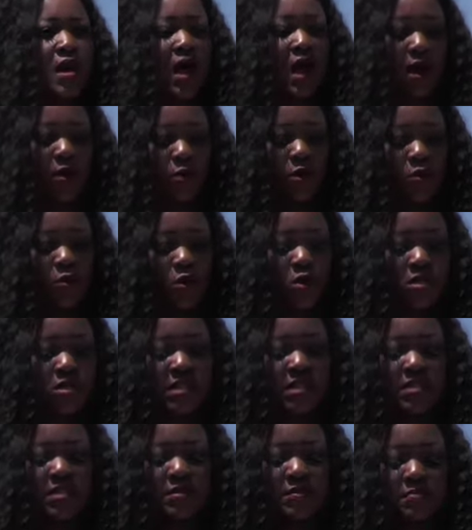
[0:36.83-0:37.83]
Our
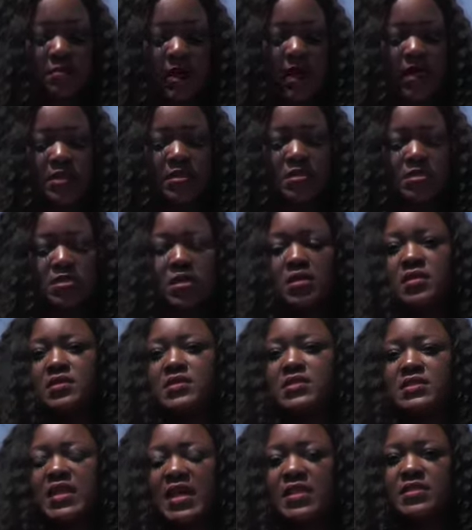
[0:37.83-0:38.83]
water demand
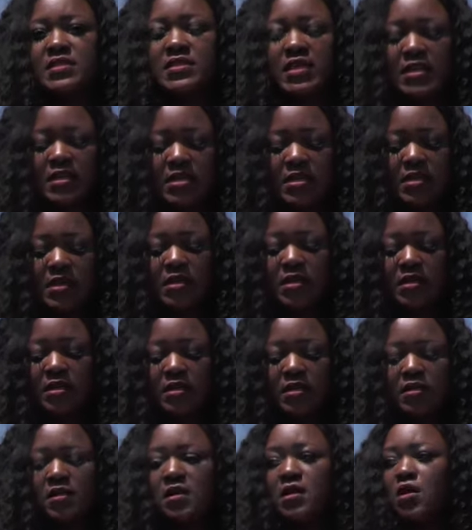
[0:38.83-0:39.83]
stands at
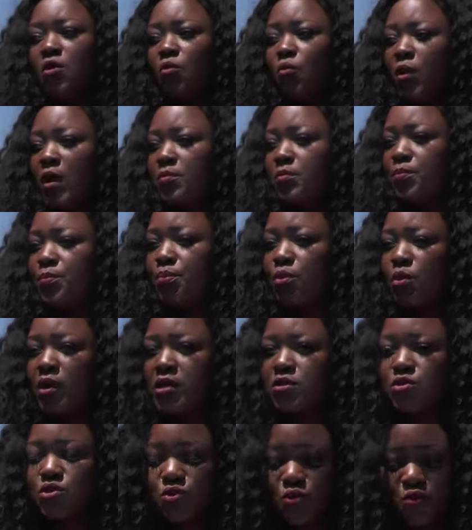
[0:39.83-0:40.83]
nearly
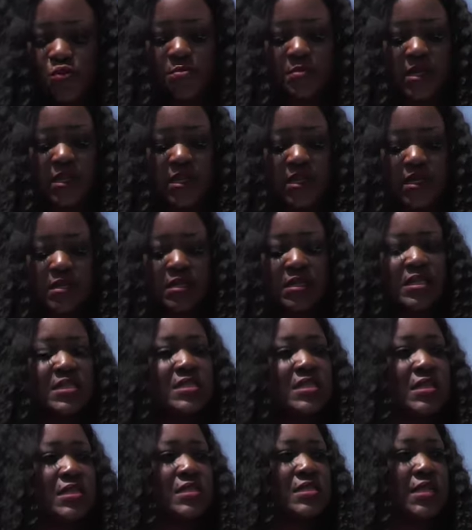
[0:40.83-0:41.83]
1.2 million
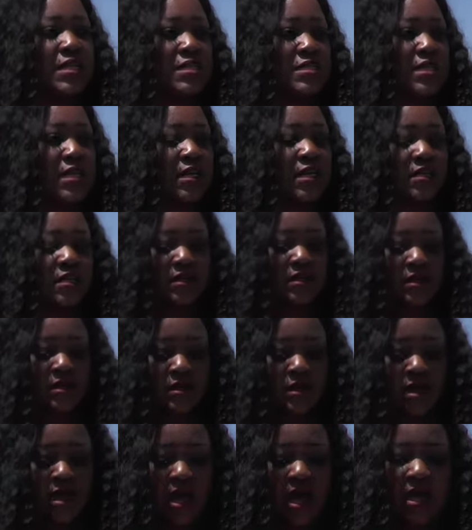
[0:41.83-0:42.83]
litres a day,
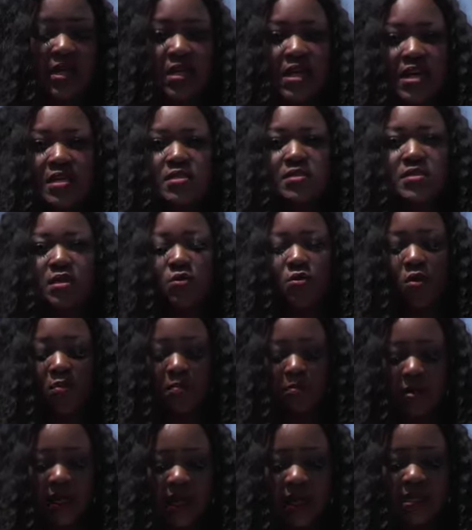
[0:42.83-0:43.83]
against a
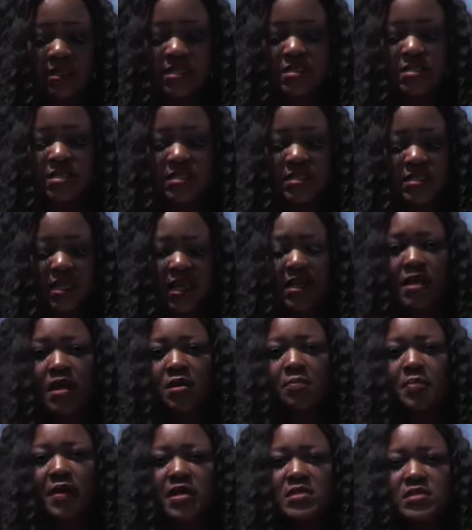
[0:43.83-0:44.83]
combined design
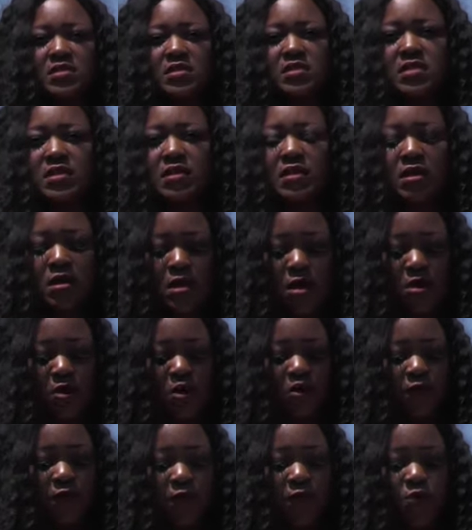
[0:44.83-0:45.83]
capacity
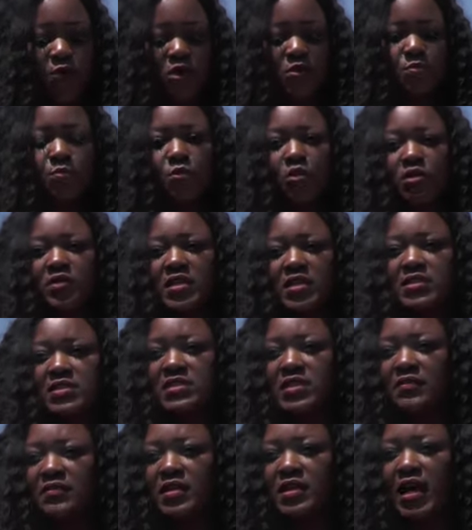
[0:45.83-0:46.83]
of not more than
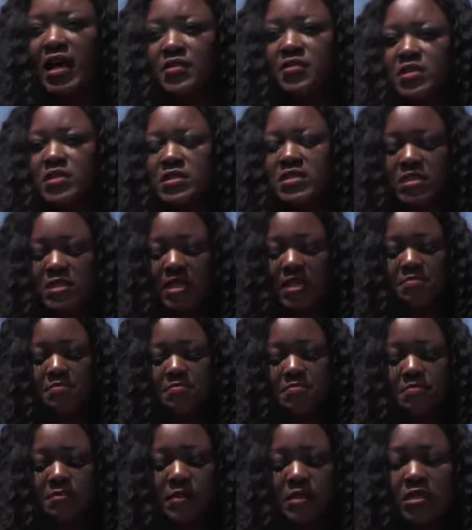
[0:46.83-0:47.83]

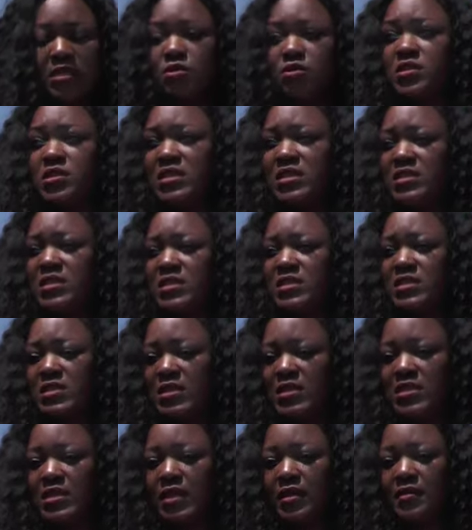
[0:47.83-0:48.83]
710 million litres
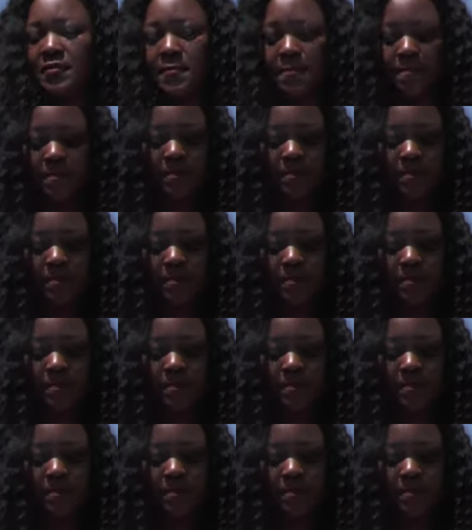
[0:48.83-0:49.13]
a day.